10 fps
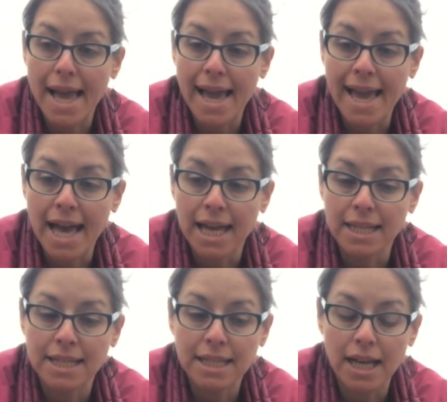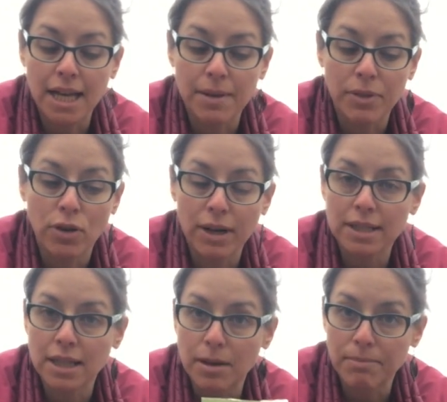And the
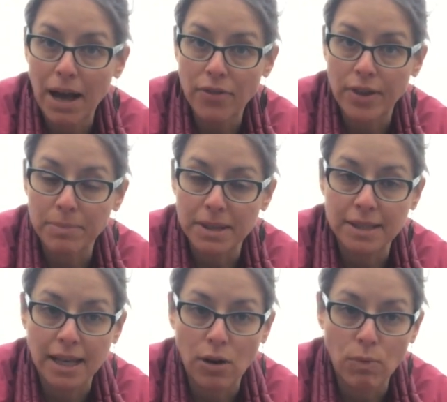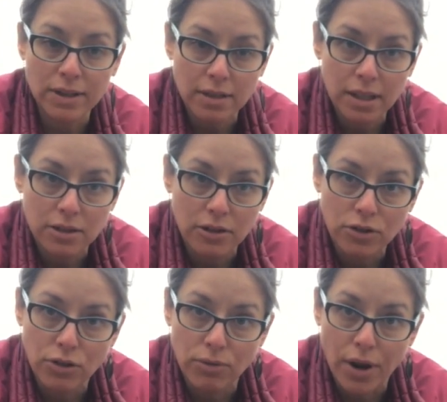greatest thing about them is that once they start to
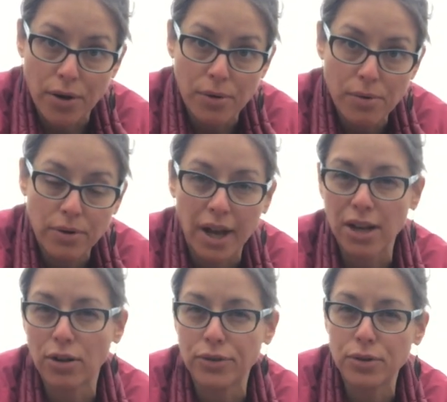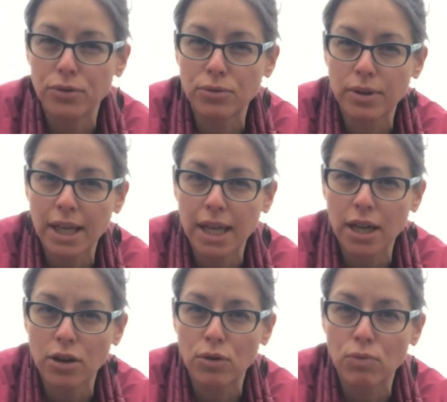grow, I don't usually
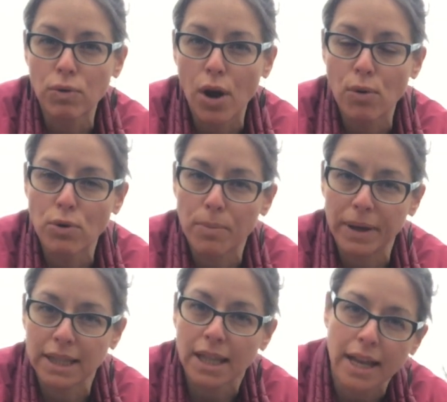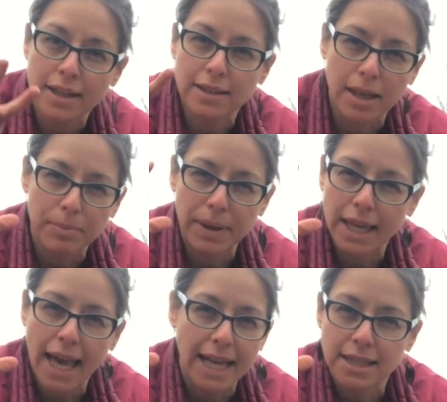grow romaine lettuce, like big
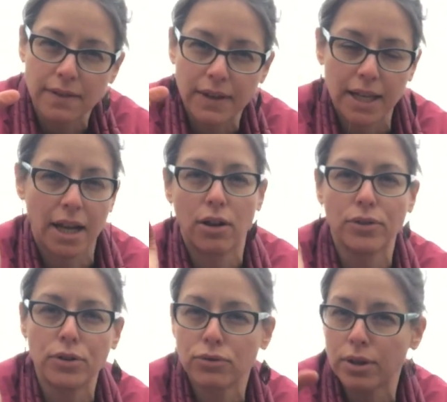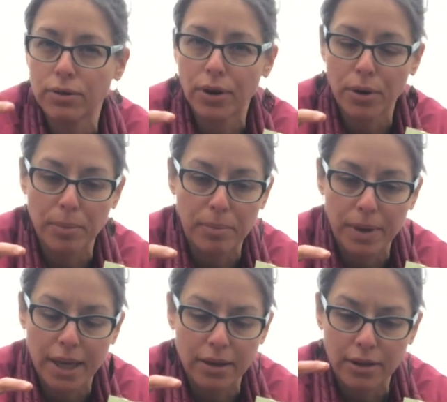heads of it. I don't usually grow
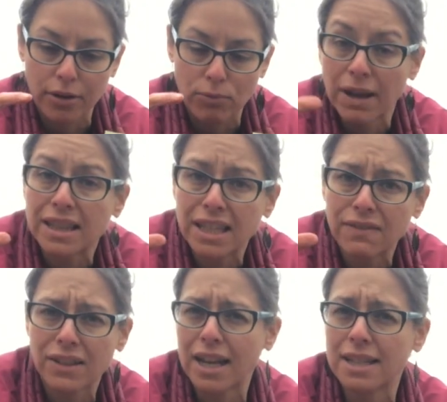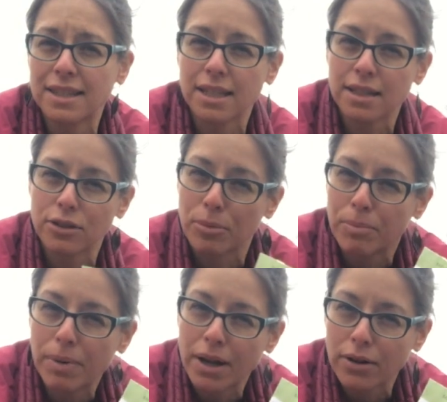big, red leaf lettuces or
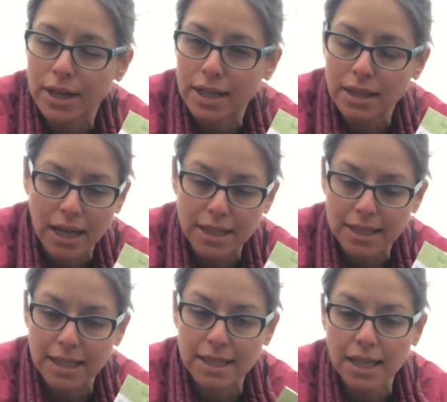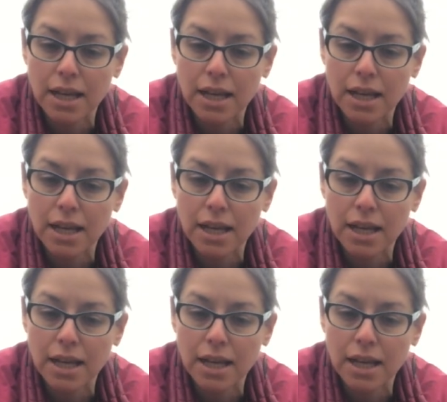buttery lettuces.